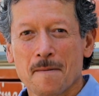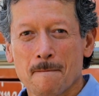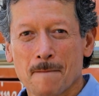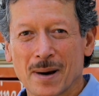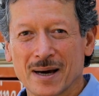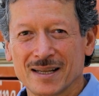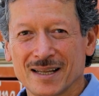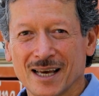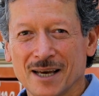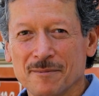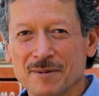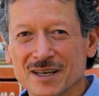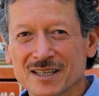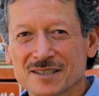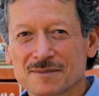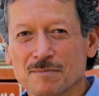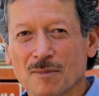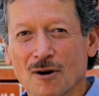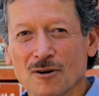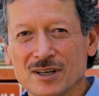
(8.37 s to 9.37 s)
My name
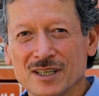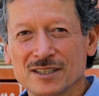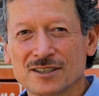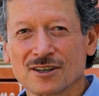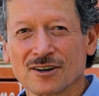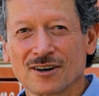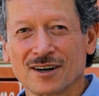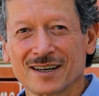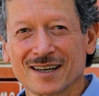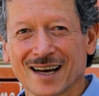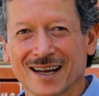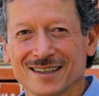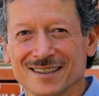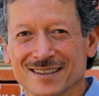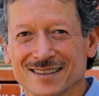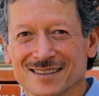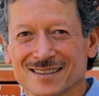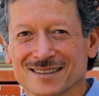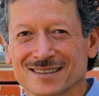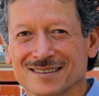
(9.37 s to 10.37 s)
is Mauricio
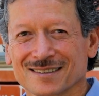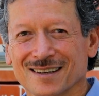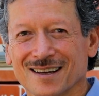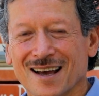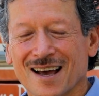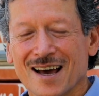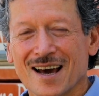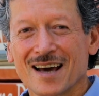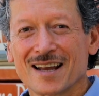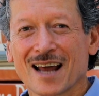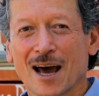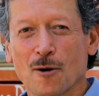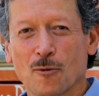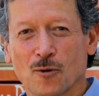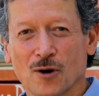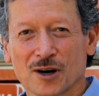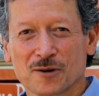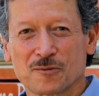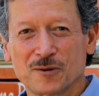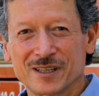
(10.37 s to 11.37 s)
Hernandez, and I
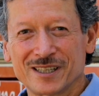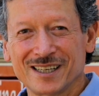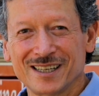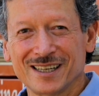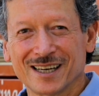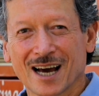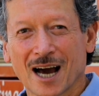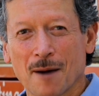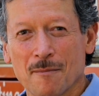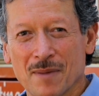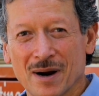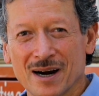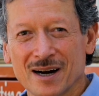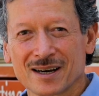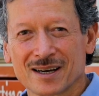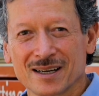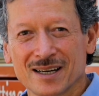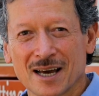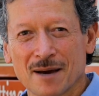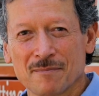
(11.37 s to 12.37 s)
work with the
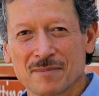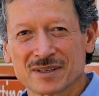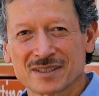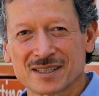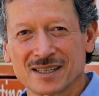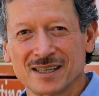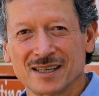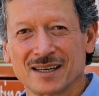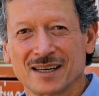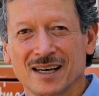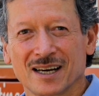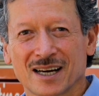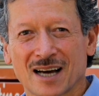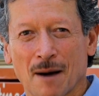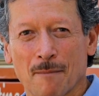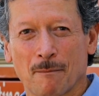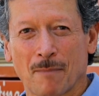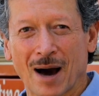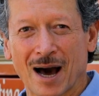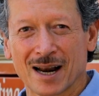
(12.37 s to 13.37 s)
American Embassy in
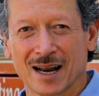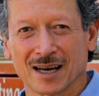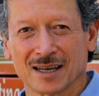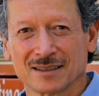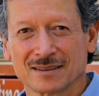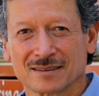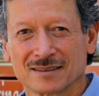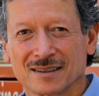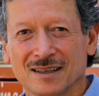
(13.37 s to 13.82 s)
Kampala.